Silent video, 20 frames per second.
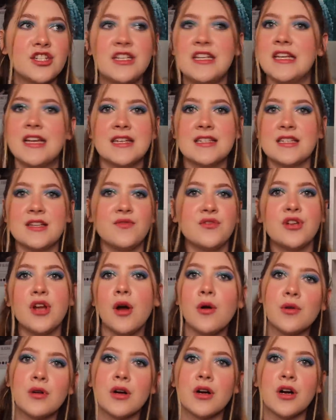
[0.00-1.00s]
he doesn't even
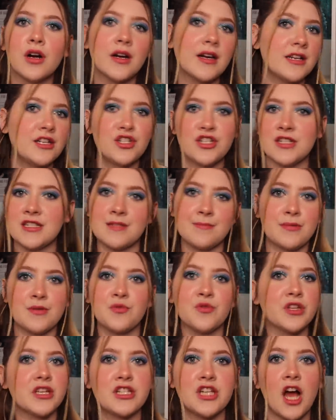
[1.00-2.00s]
know her, and she hasn't
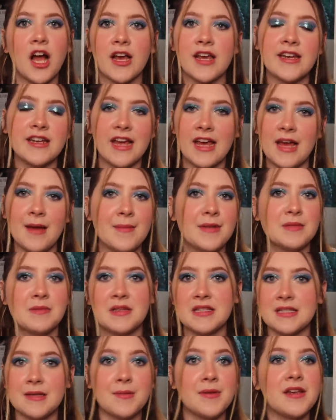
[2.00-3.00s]
been really talking to him. It's
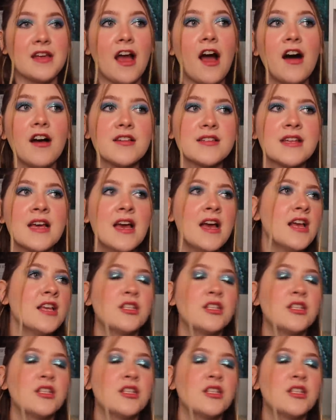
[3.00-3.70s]
been somebody else.